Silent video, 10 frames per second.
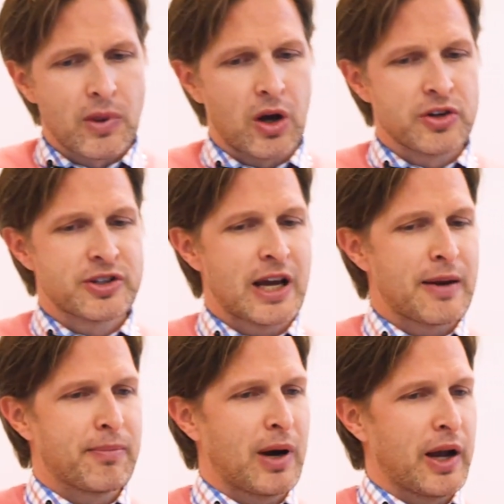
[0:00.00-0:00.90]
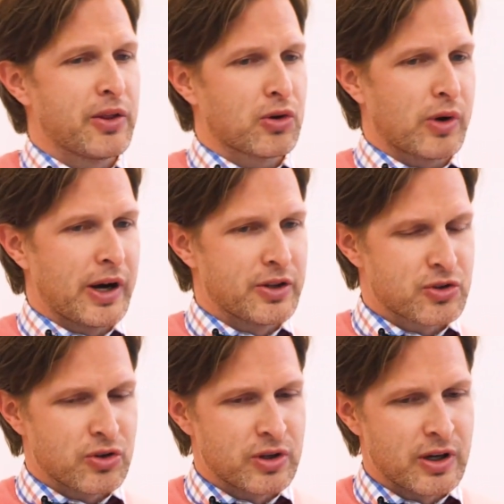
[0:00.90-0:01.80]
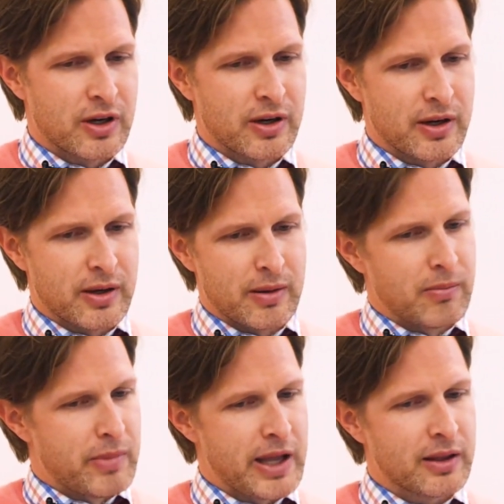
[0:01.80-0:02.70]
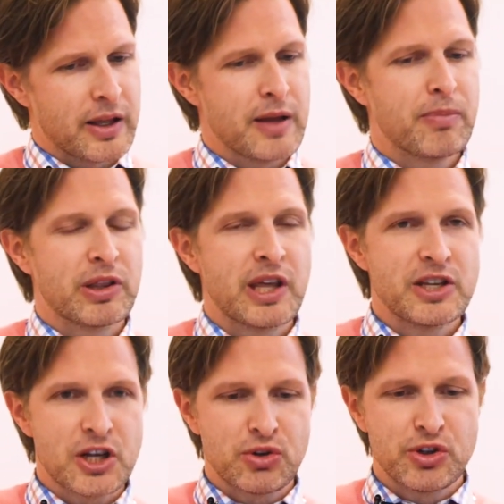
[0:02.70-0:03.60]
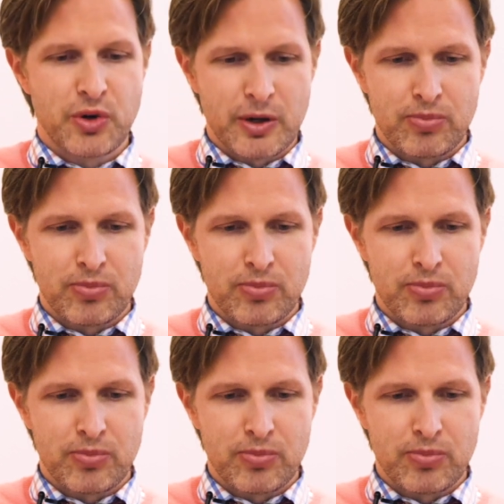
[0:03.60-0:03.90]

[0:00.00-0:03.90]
are set by the Quran and the Sunnah mainly, but they generally don't